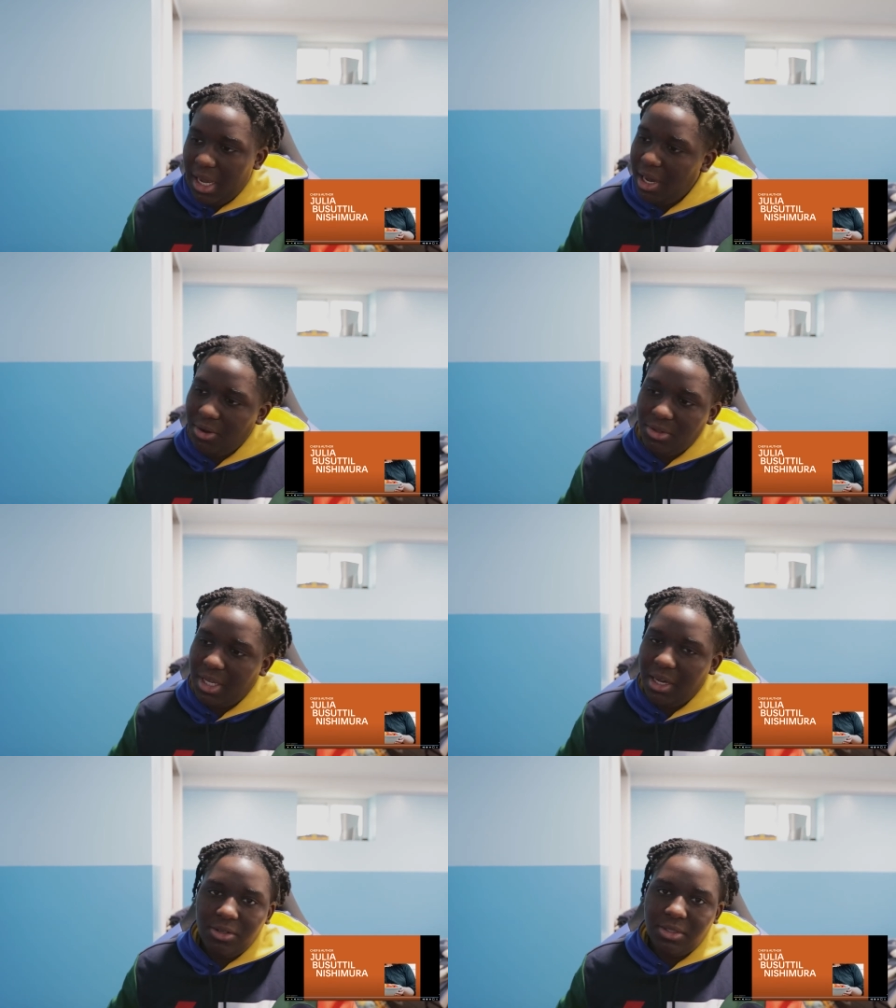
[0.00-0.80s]
I
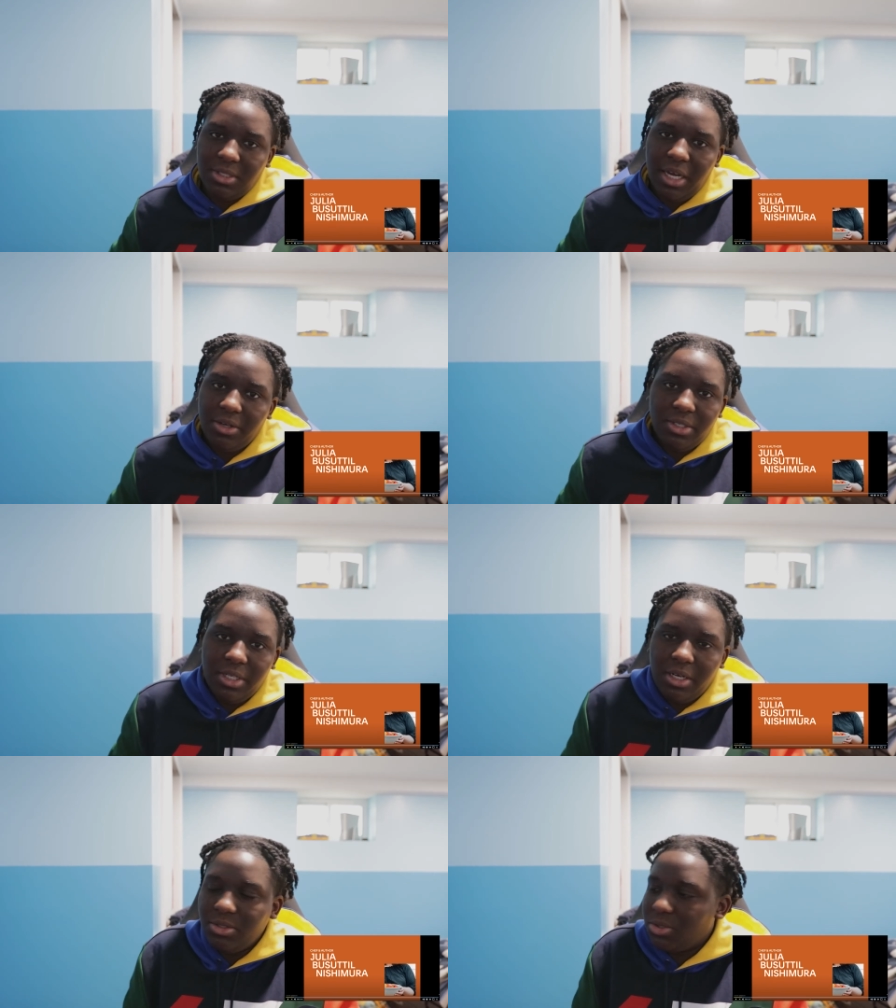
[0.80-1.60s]
don't think
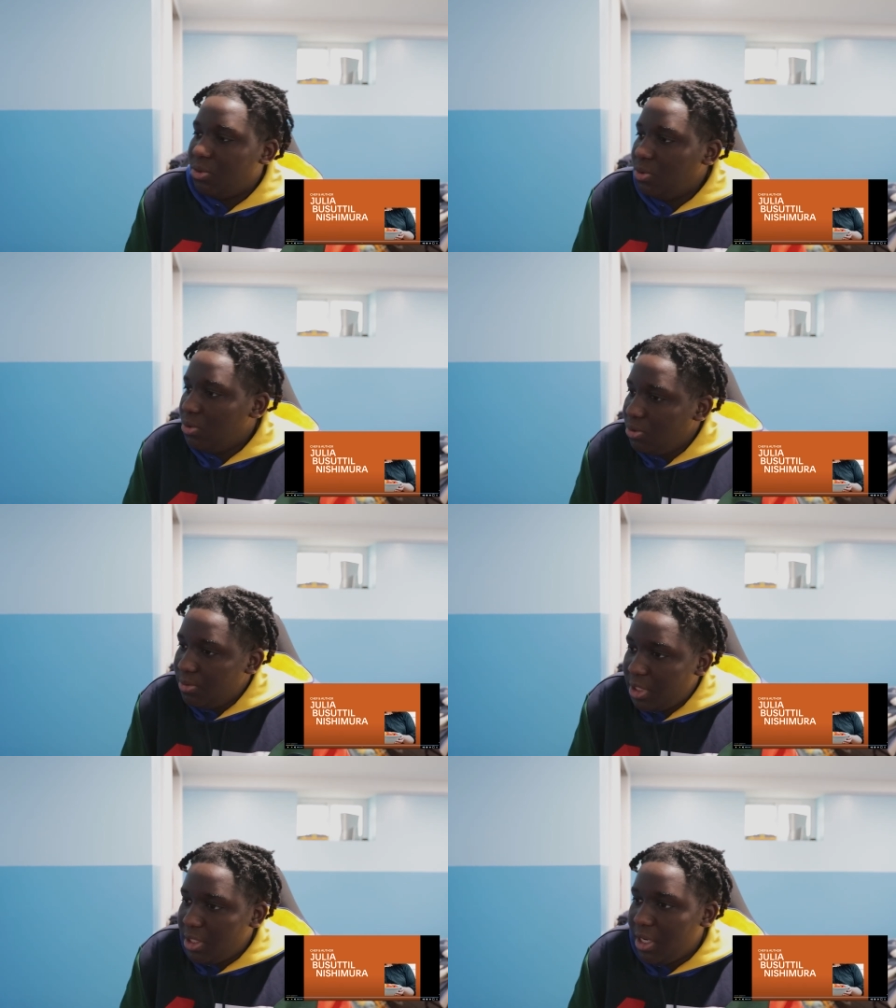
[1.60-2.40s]
that was cool,
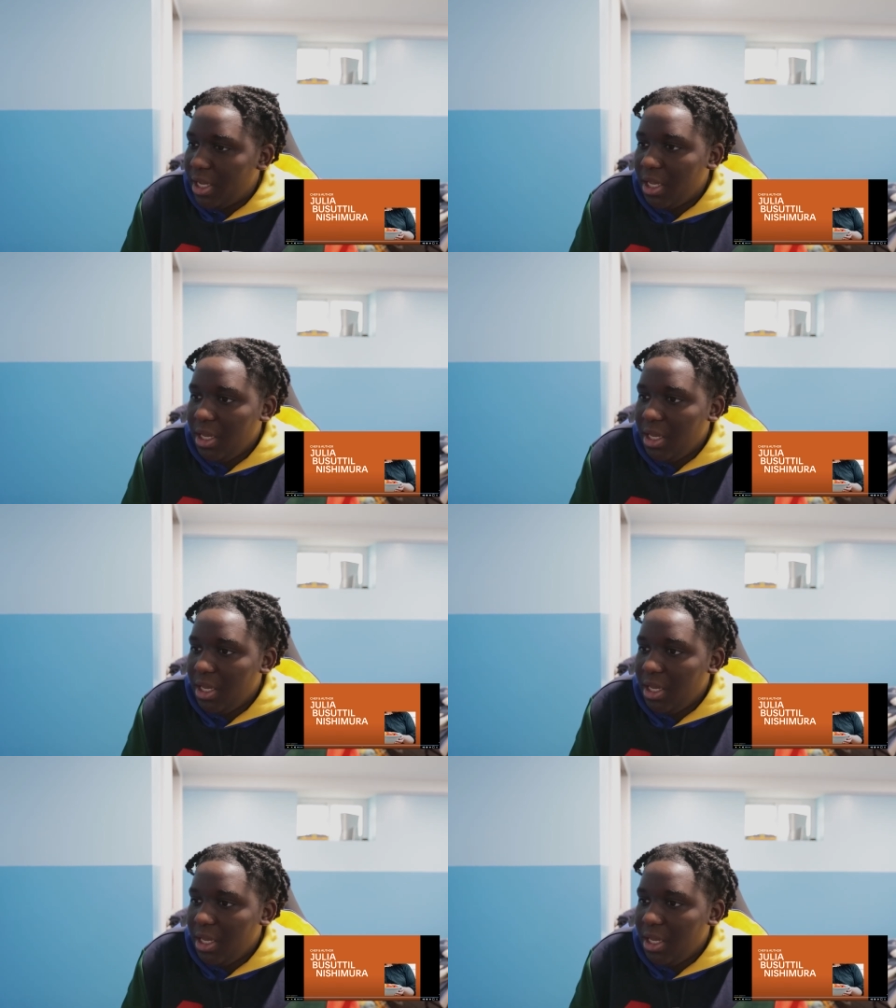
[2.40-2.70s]
man. Like,